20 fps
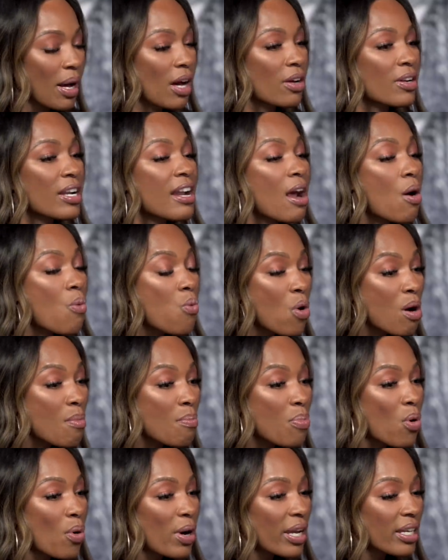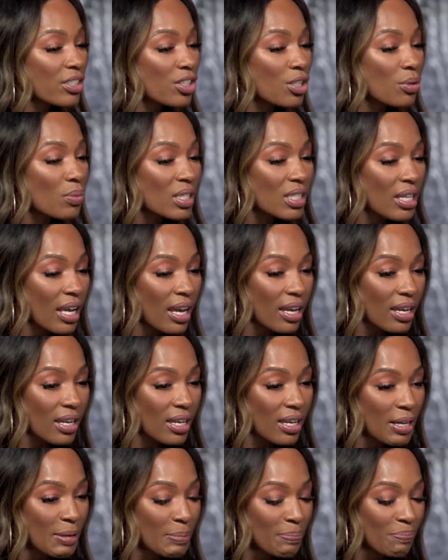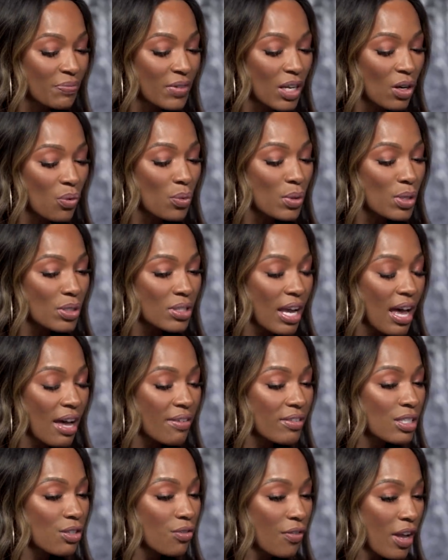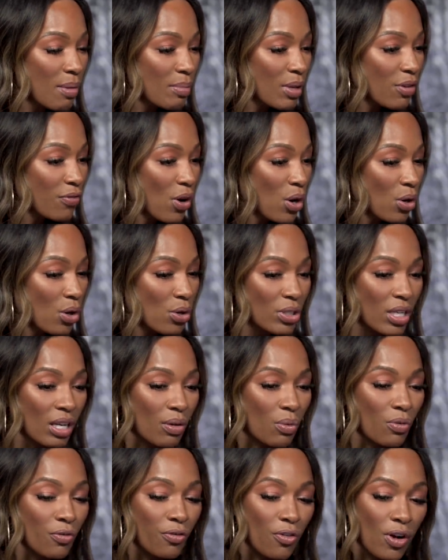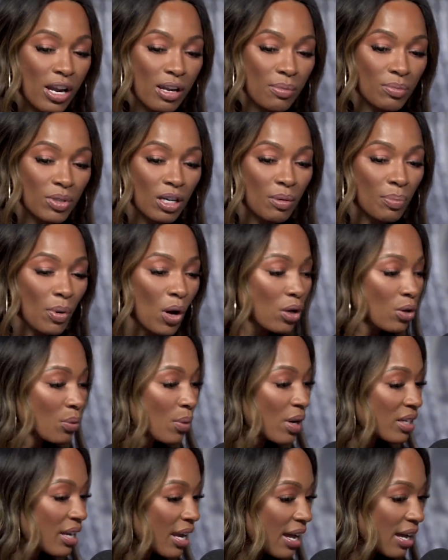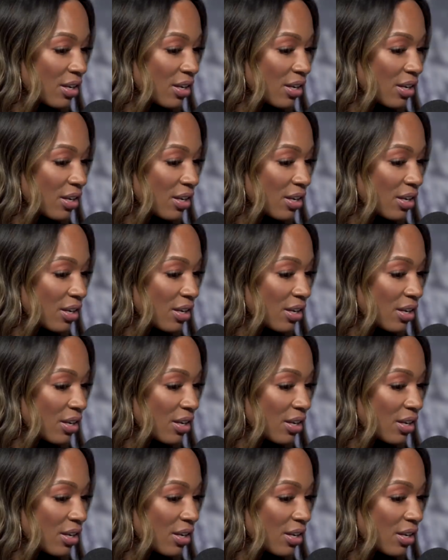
about. And at one point, she would take we used to have these family photos that were framed up all around the